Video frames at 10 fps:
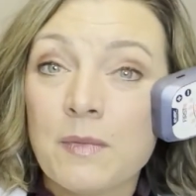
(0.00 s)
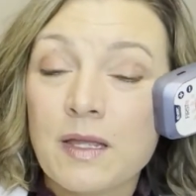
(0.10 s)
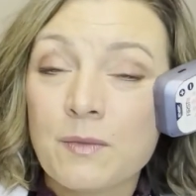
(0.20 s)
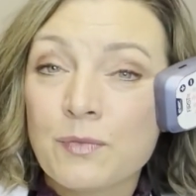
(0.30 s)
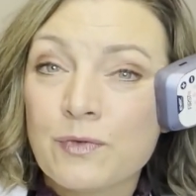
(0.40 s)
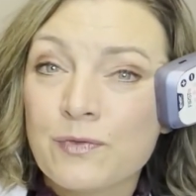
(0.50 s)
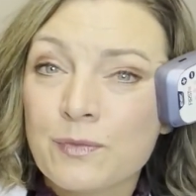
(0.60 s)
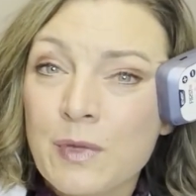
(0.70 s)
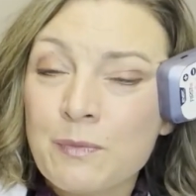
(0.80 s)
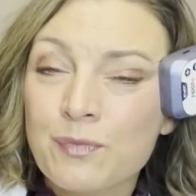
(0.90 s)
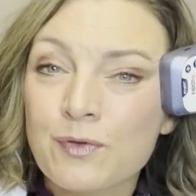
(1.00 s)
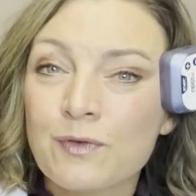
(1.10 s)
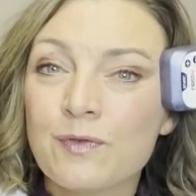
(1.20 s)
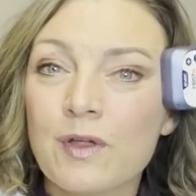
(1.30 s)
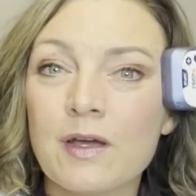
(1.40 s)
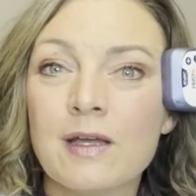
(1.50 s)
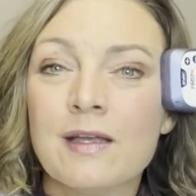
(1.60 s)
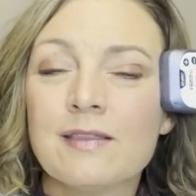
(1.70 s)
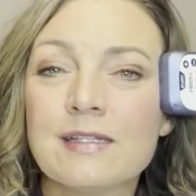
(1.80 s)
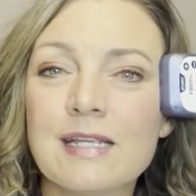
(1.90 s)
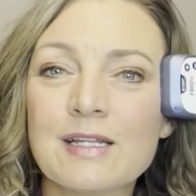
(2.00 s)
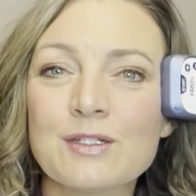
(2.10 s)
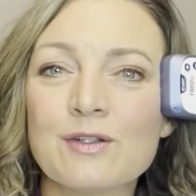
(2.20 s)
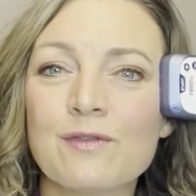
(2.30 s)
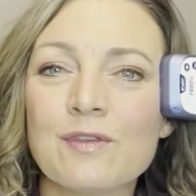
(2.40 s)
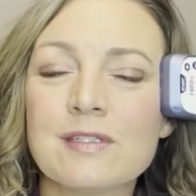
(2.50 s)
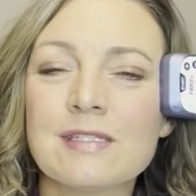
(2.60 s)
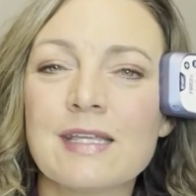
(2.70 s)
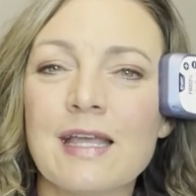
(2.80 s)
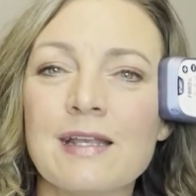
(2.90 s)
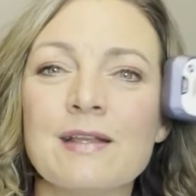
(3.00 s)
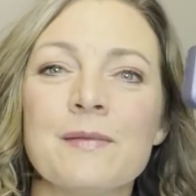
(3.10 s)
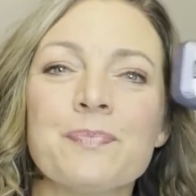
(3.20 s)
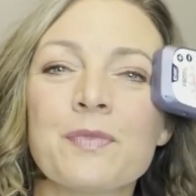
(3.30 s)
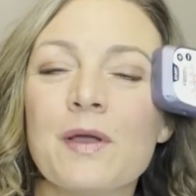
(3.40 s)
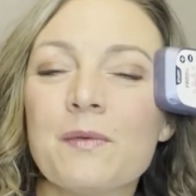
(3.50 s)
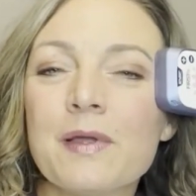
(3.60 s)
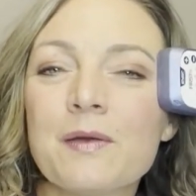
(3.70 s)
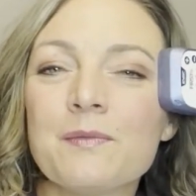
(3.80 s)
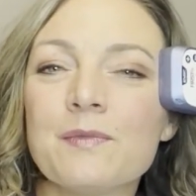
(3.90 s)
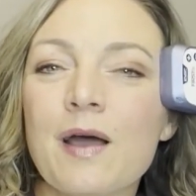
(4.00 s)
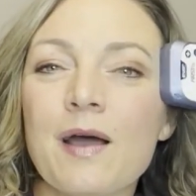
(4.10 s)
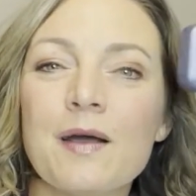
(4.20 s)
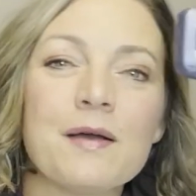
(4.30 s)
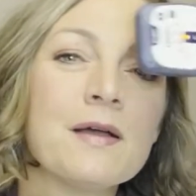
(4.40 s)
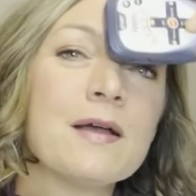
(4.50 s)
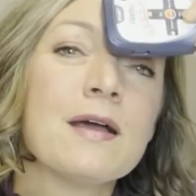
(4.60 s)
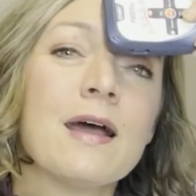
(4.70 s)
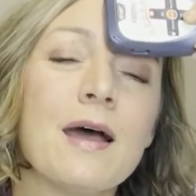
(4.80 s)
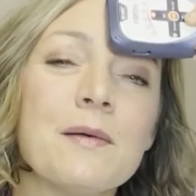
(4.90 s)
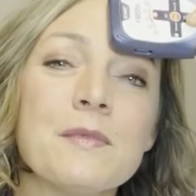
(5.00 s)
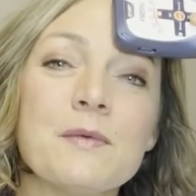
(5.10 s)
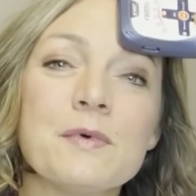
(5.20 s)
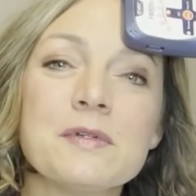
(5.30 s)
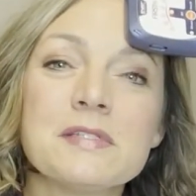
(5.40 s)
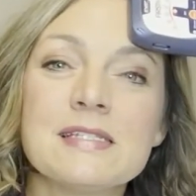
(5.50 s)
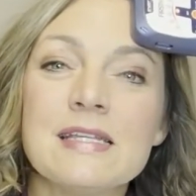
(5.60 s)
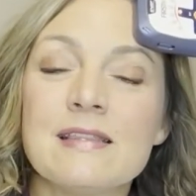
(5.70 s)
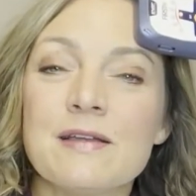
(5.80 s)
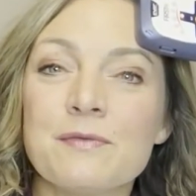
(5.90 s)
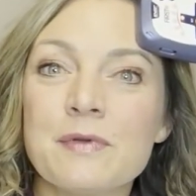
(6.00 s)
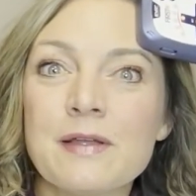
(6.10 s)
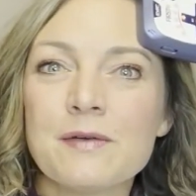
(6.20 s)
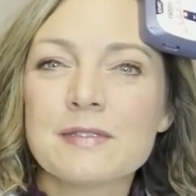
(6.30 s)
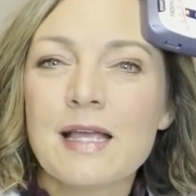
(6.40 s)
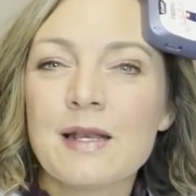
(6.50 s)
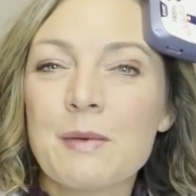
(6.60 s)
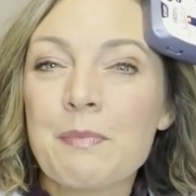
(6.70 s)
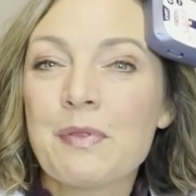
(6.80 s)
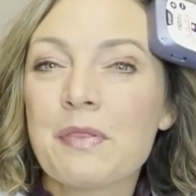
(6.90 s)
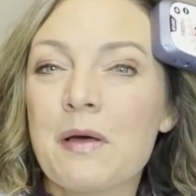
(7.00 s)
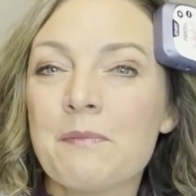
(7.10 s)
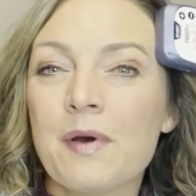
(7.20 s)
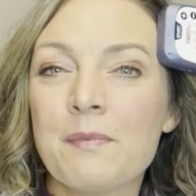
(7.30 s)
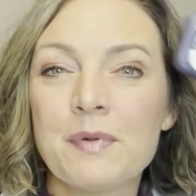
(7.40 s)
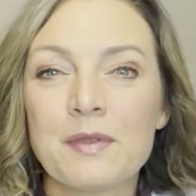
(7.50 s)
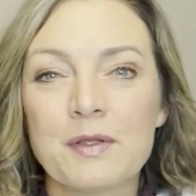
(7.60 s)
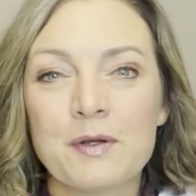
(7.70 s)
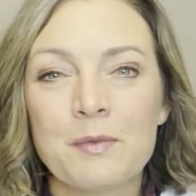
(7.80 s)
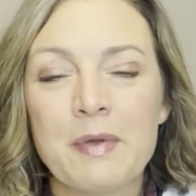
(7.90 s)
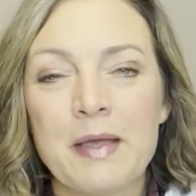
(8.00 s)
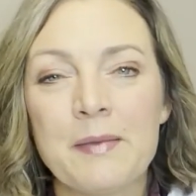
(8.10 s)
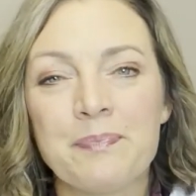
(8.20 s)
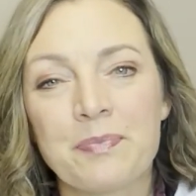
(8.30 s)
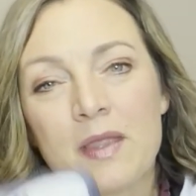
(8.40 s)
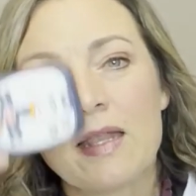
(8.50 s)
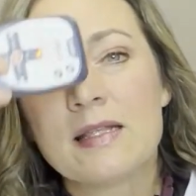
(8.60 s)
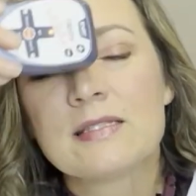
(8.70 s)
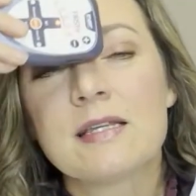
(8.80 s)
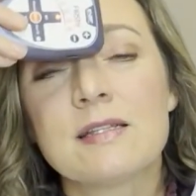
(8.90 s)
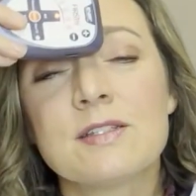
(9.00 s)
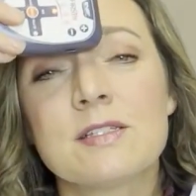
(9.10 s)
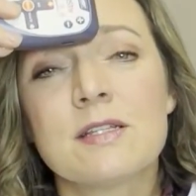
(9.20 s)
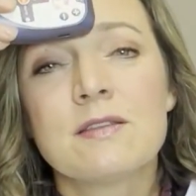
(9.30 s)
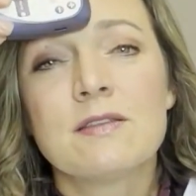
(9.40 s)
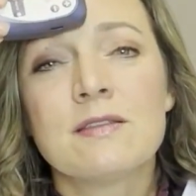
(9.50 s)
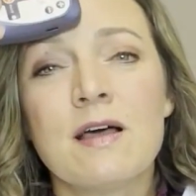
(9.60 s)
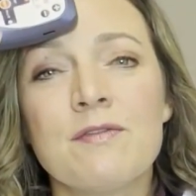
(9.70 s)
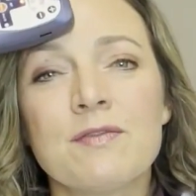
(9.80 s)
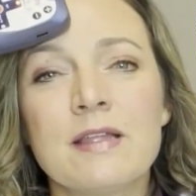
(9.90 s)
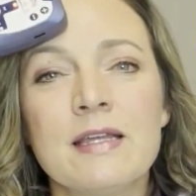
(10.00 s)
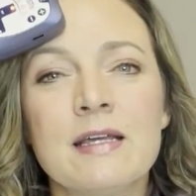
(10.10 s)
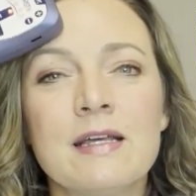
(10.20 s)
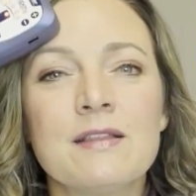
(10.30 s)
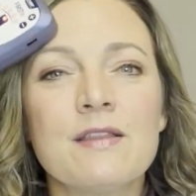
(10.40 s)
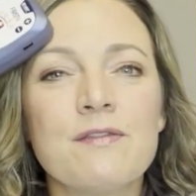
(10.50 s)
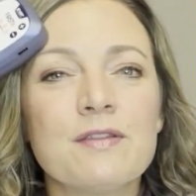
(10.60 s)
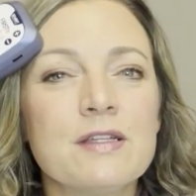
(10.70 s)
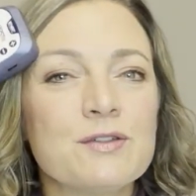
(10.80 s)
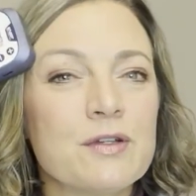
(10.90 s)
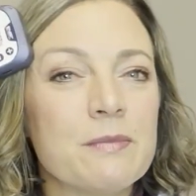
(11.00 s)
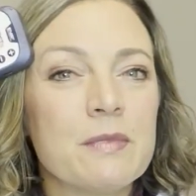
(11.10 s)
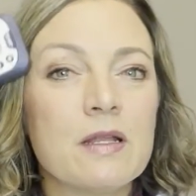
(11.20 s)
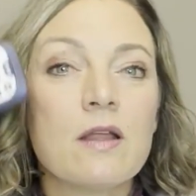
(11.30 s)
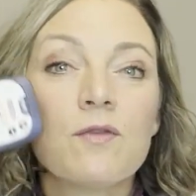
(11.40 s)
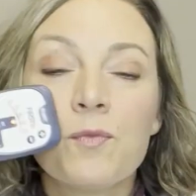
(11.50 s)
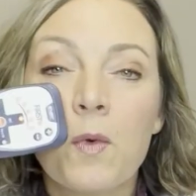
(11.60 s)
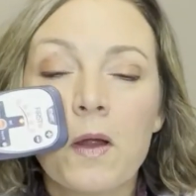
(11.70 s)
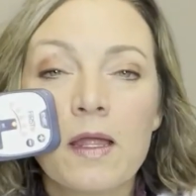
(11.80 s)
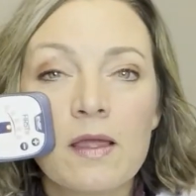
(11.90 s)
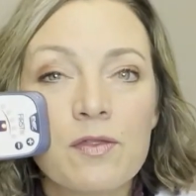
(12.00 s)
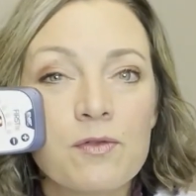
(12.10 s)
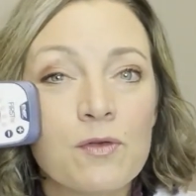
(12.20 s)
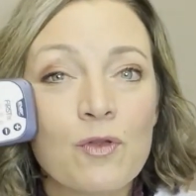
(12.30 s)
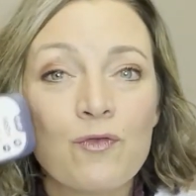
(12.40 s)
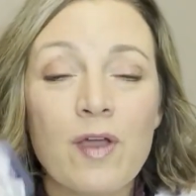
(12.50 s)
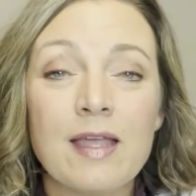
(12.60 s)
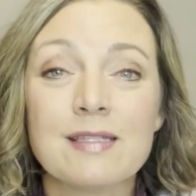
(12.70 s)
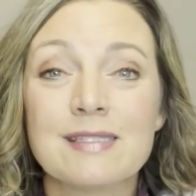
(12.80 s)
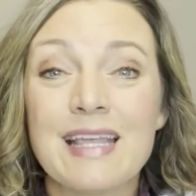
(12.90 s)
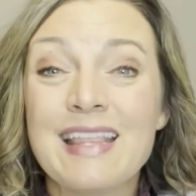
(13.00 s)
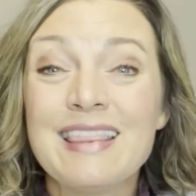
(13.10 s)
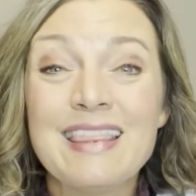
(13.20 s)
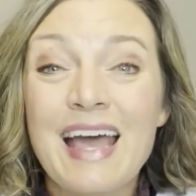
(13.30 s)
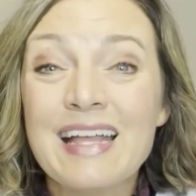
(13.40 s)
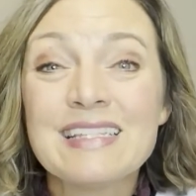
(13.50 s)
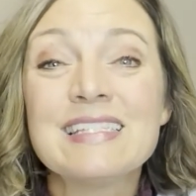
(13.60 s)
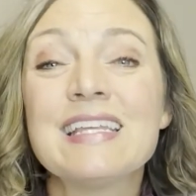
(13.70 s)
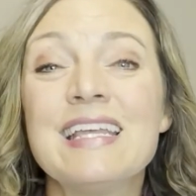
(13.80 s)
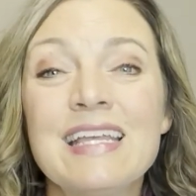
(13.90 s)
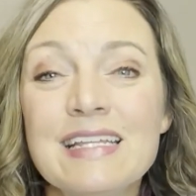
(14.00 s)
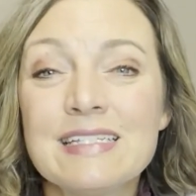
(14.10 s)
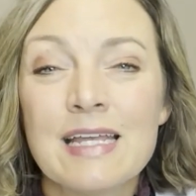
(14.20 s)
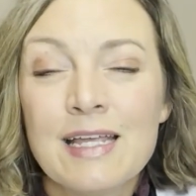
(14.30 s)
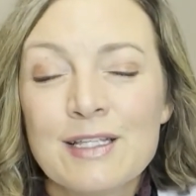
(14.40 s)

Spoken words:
It can improve the texture of the skin, and we can we'll see that wrinkles kind of plump up a little bit, and it's just a lovely, lovely treatment of working through the face. And that's it.